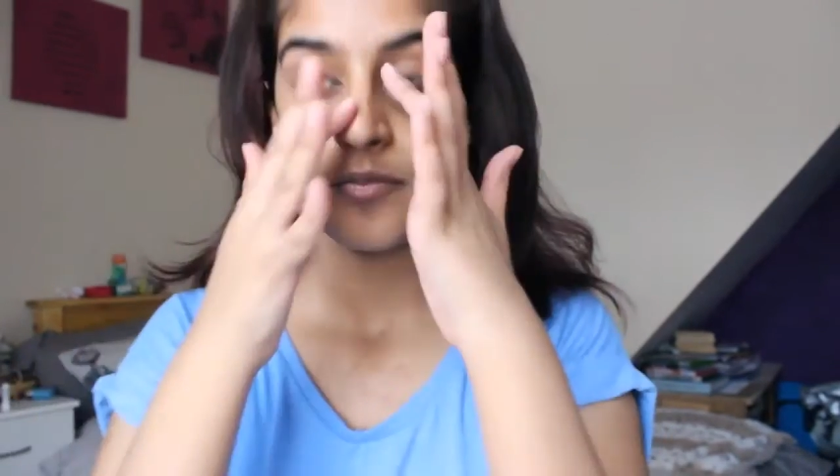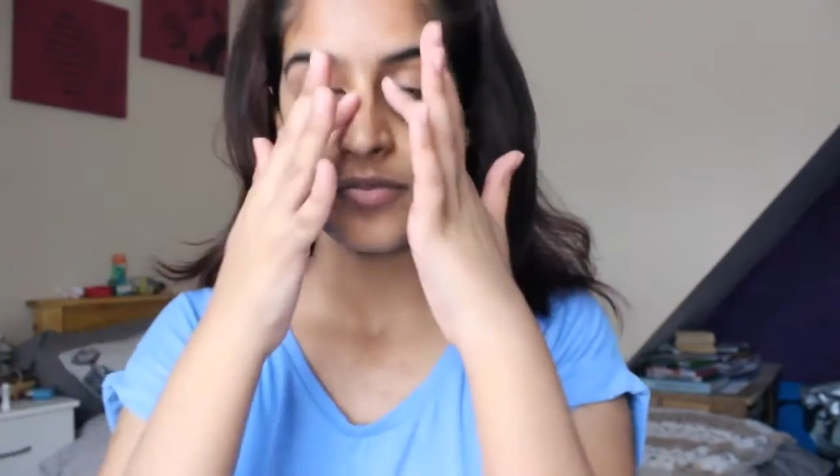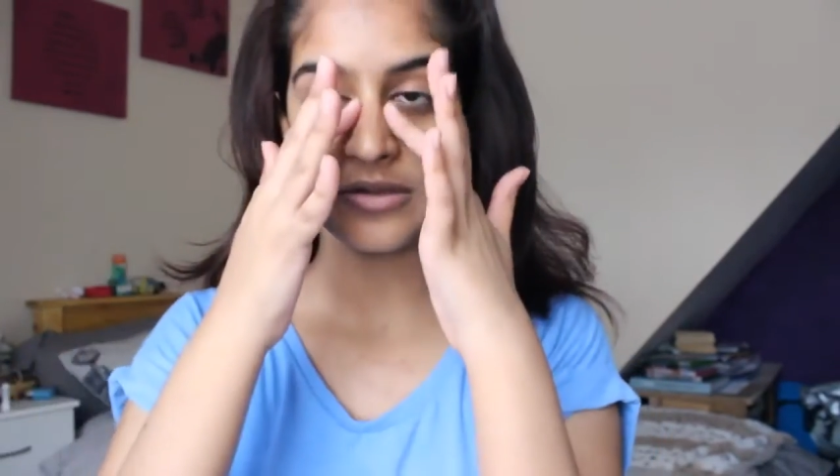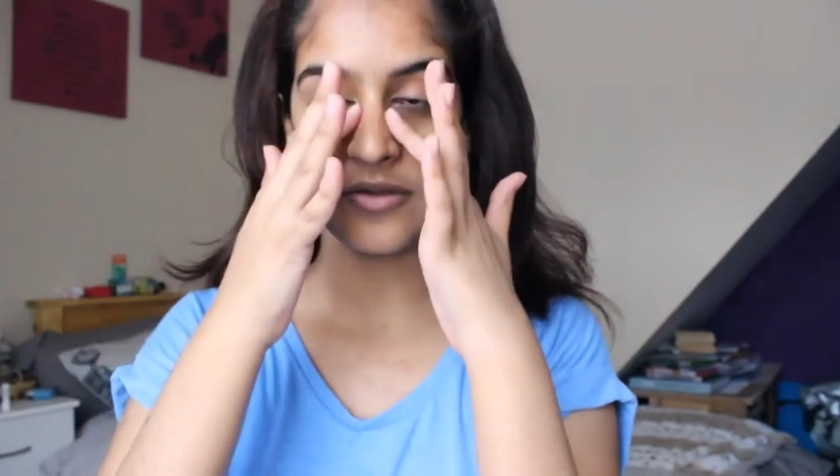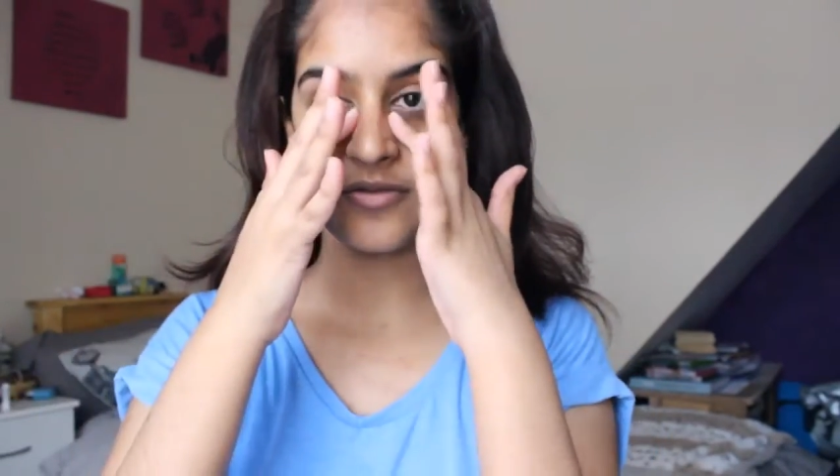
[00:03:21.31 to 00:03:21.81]

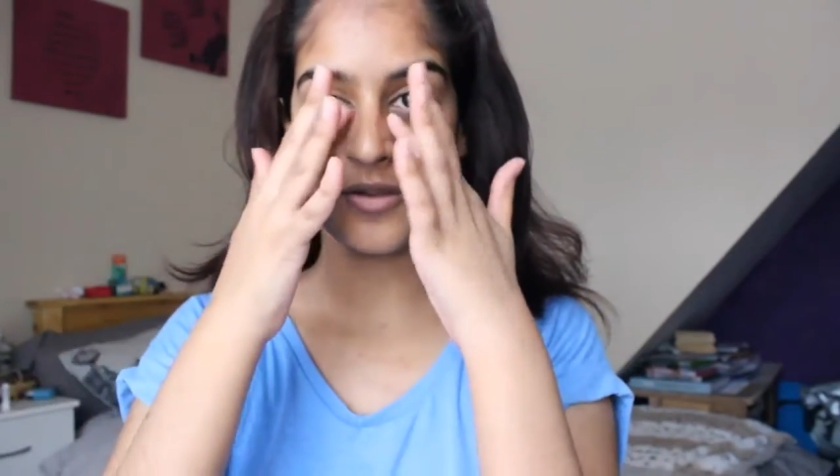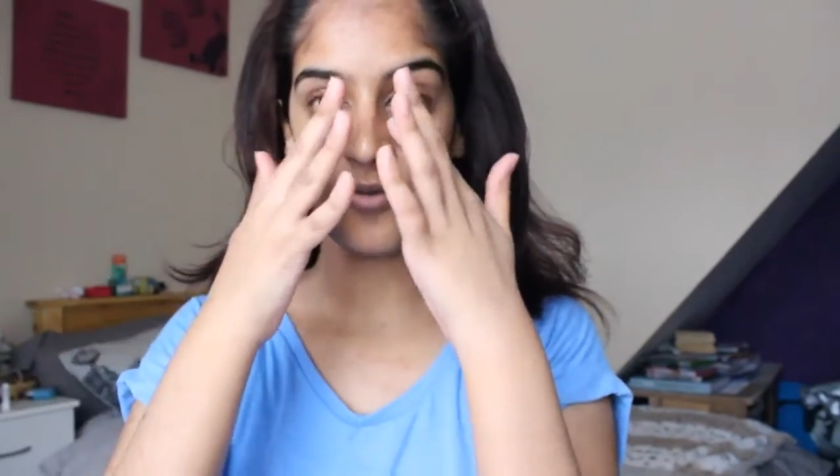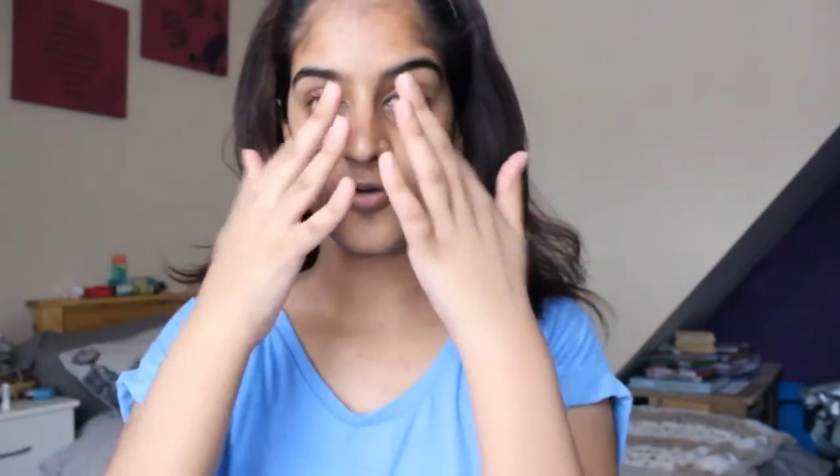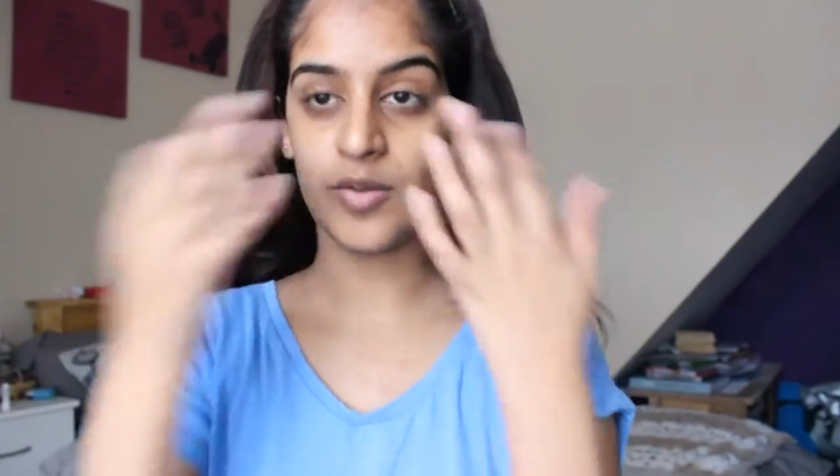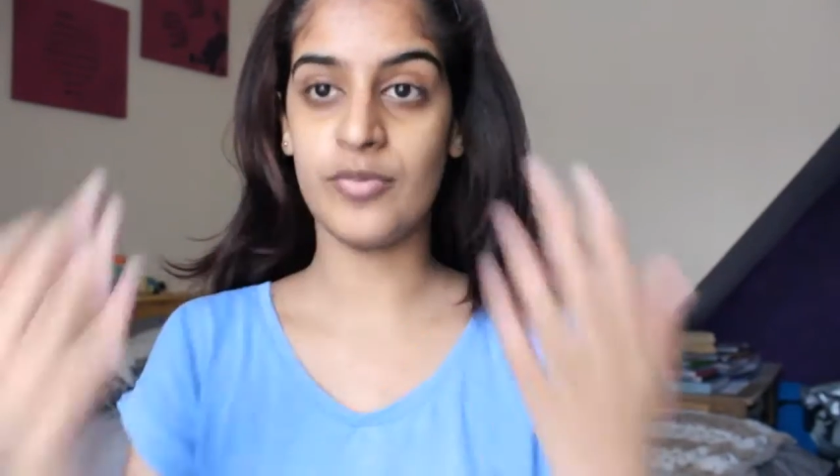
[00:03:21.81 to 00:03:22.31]
because obviously
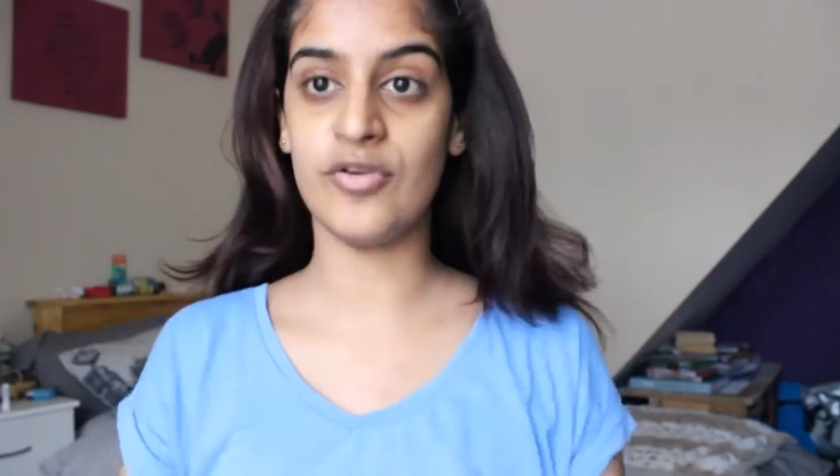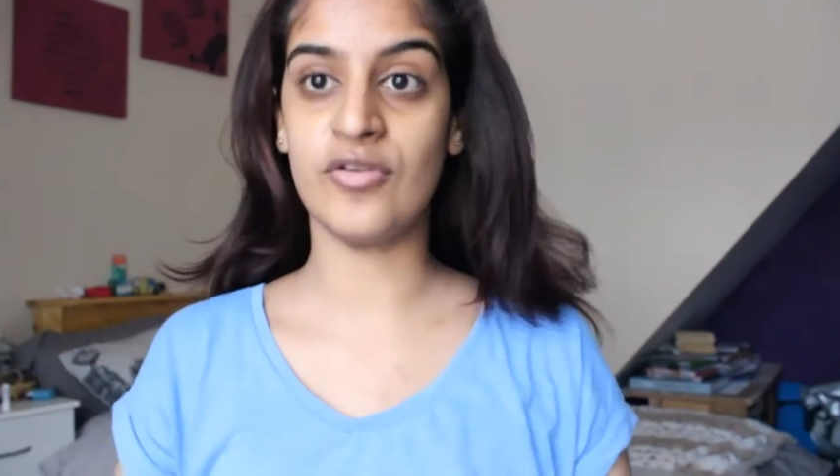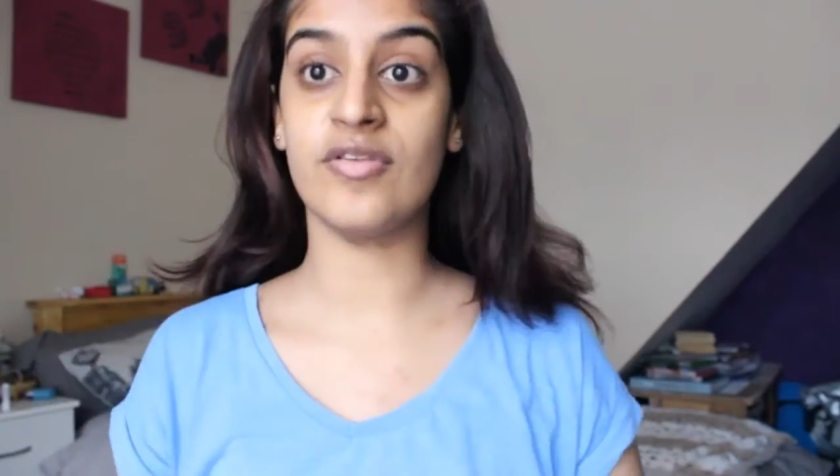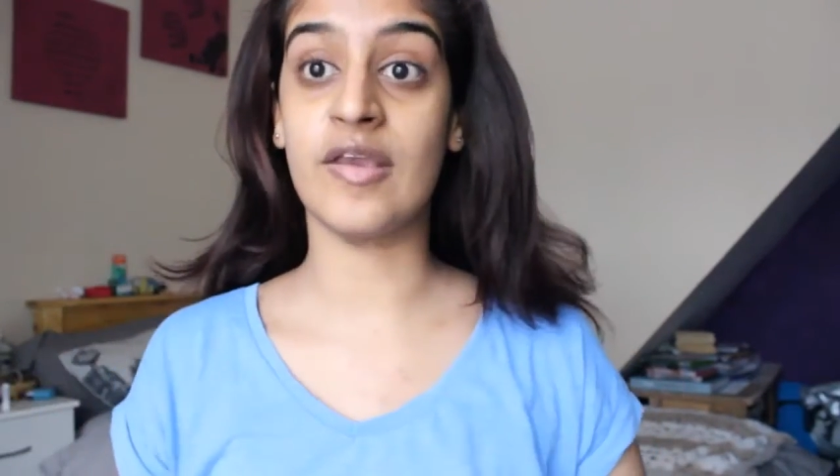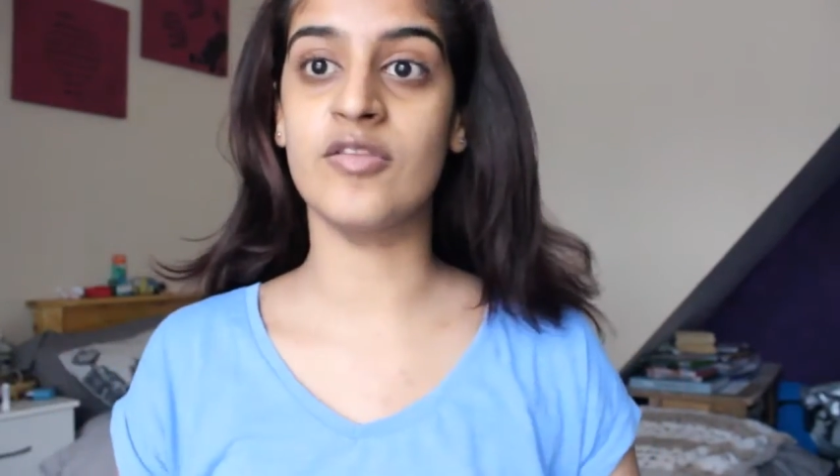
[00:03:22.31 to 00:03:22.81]
most people
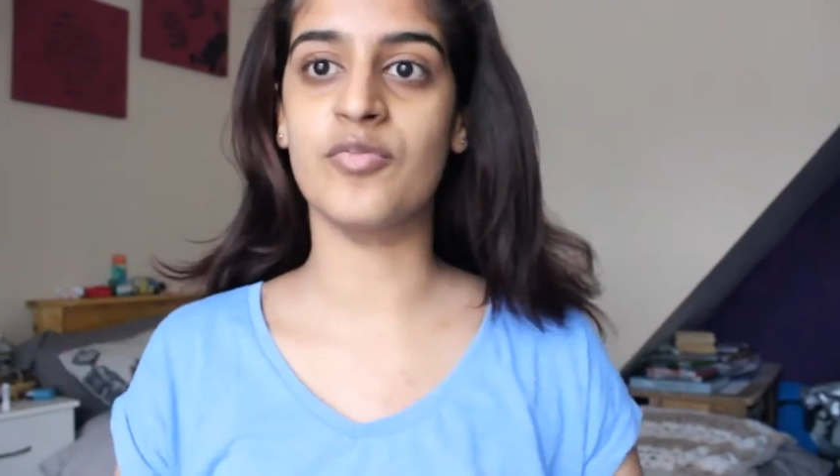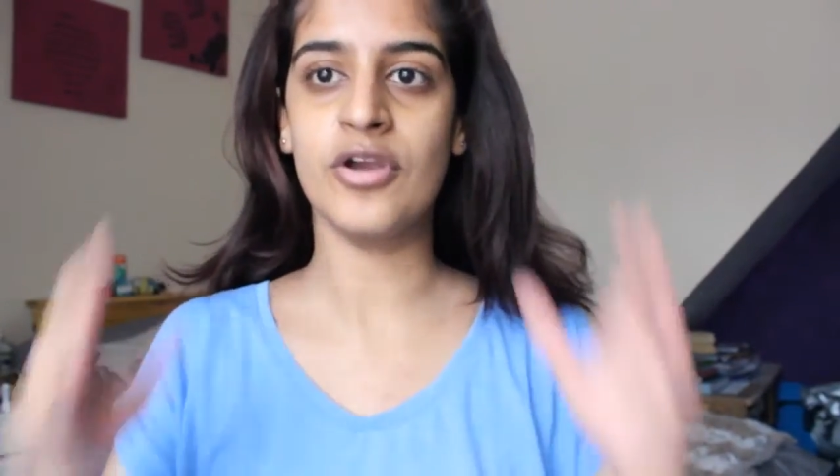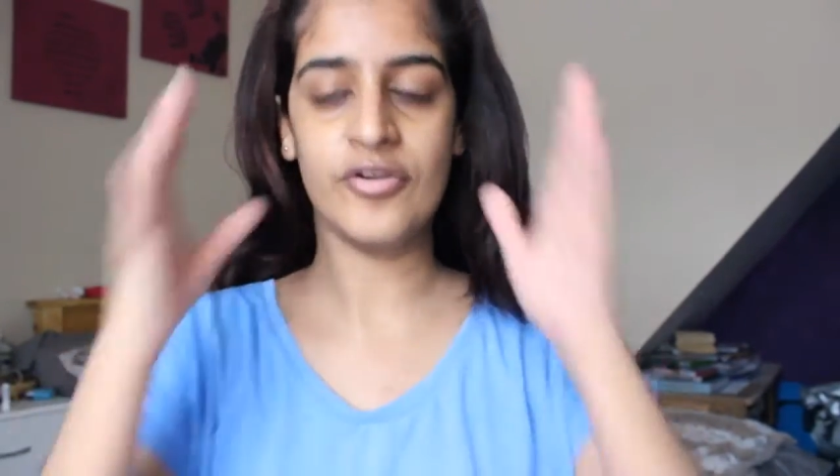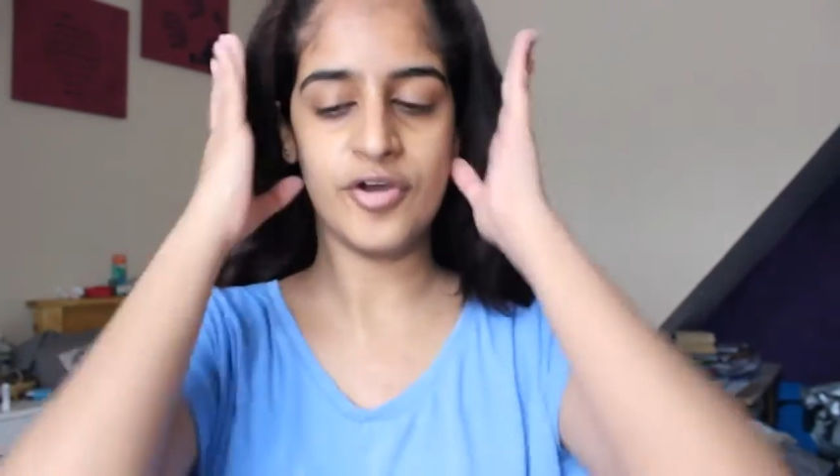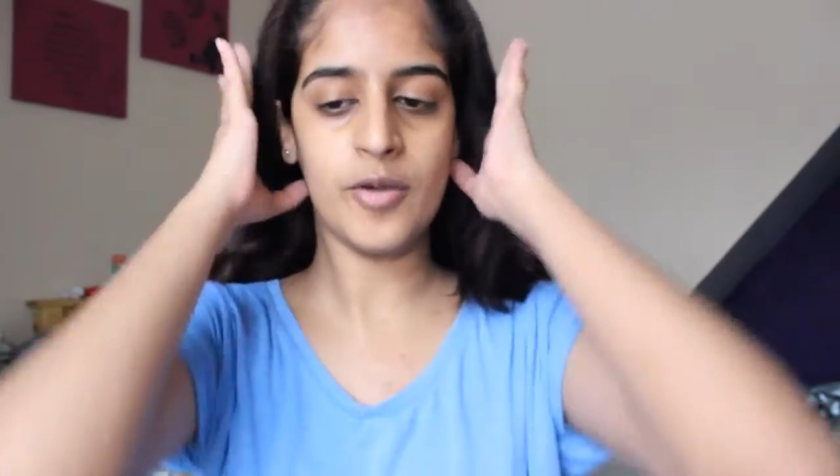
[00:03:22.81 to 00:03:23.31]
use the setting
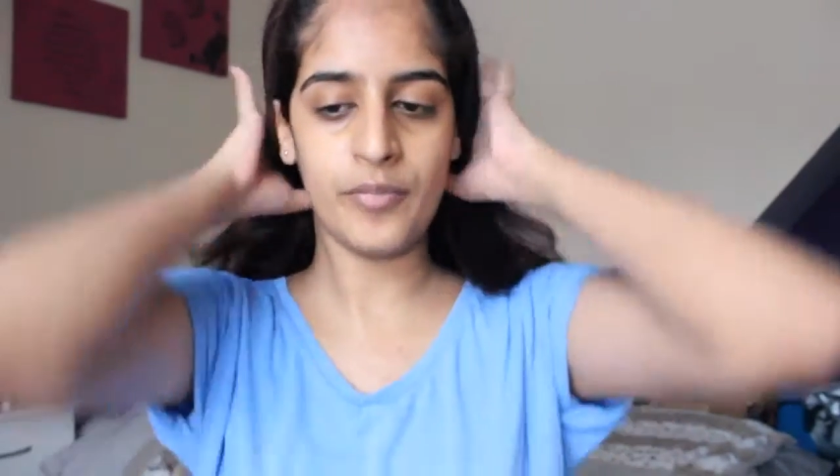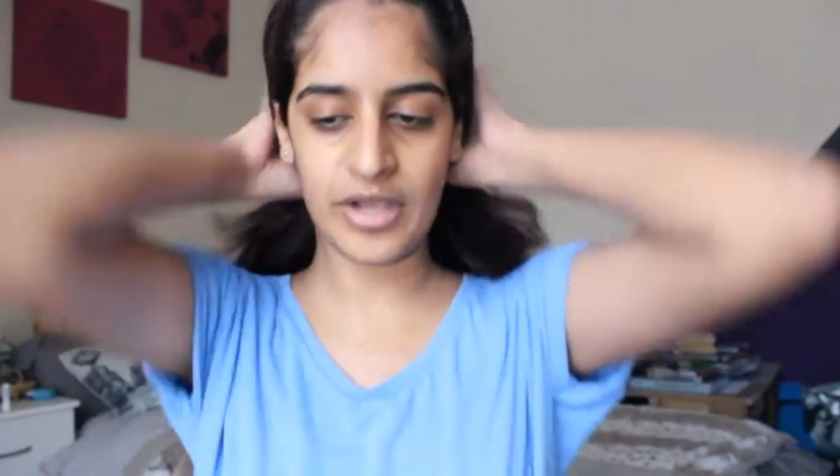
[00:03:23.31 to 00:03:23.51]
spray on top,